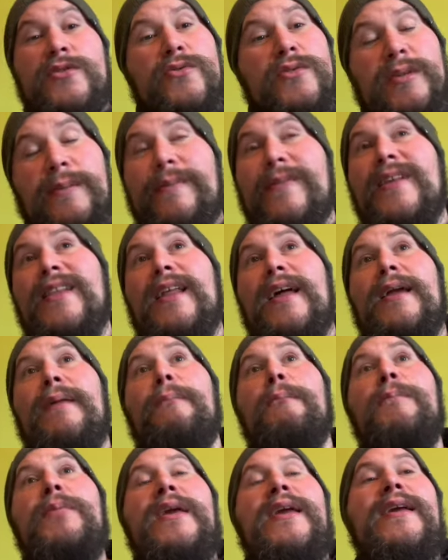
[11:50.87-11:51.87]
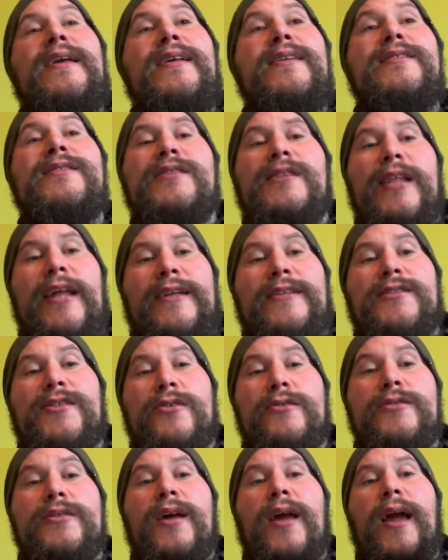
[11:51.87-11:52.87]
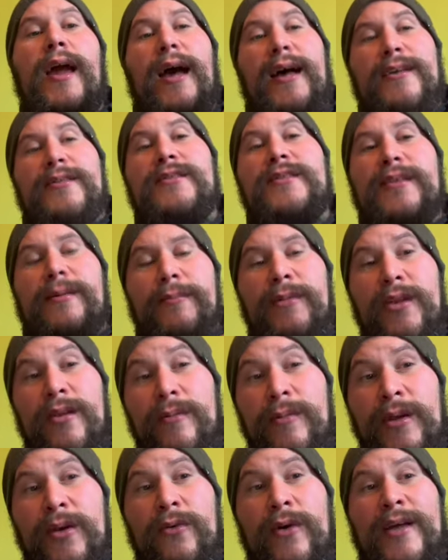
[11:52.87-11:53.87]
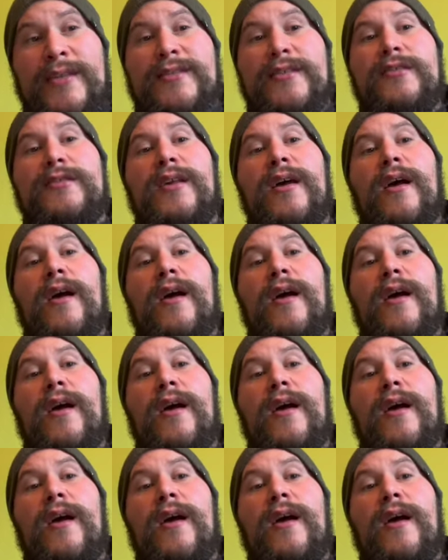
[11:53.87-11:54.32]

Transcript: So something like beans, lentils has some of the amino acids.